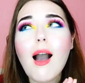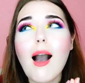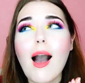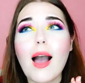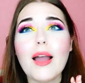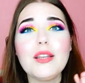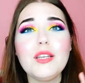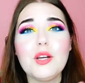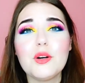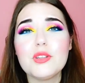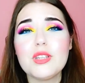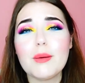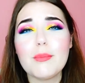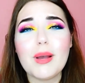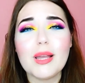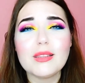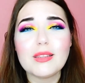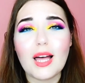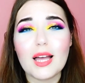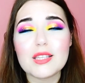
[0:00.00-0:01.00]
I know that
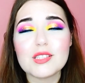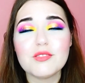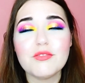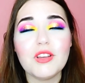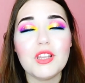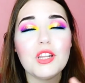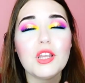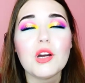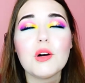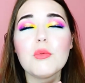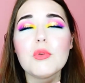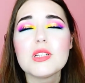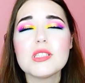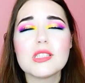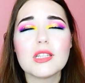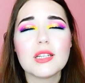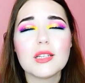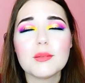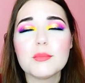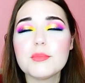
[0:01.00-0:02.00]
my last video was
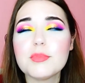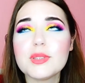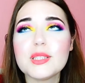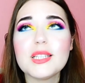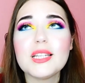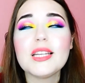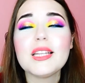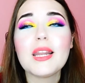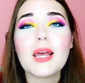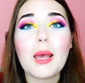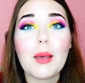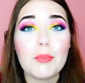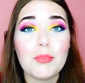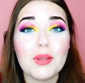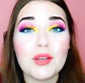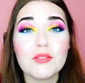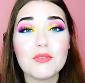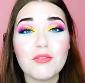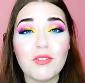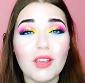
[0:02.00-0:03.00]
a complete
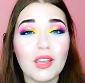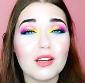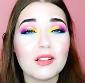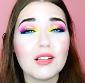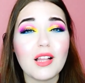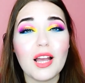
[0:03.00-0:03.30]
epic fail.